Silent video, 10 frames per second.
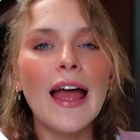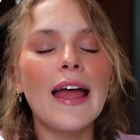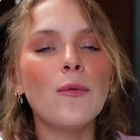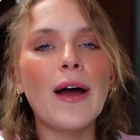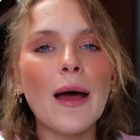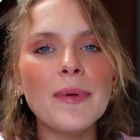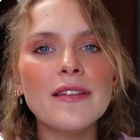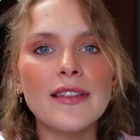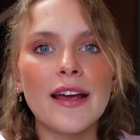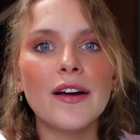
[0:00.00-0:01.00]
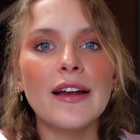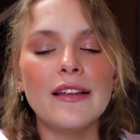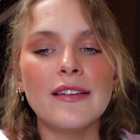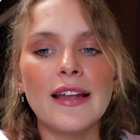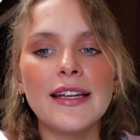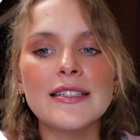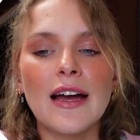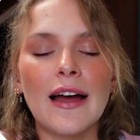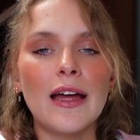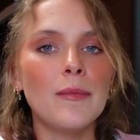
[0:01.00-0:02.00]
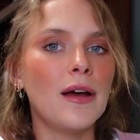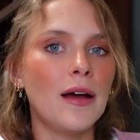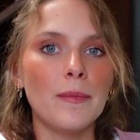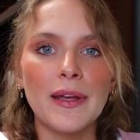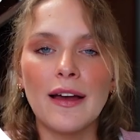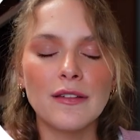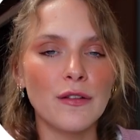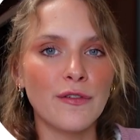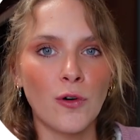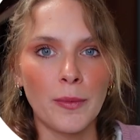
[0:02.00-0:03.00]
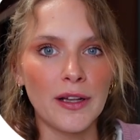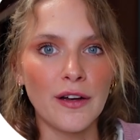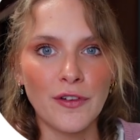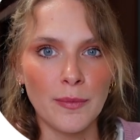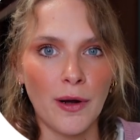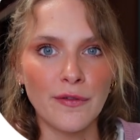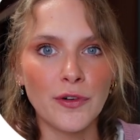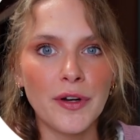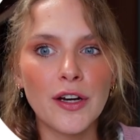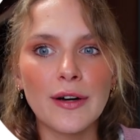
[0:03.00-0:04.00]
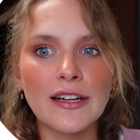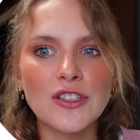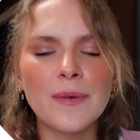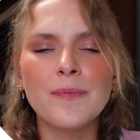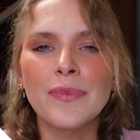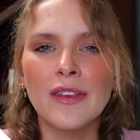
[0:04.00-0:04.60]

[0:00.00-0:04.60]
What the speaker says: And what happens there is anytime, because of the formula for the Bonferroni correction,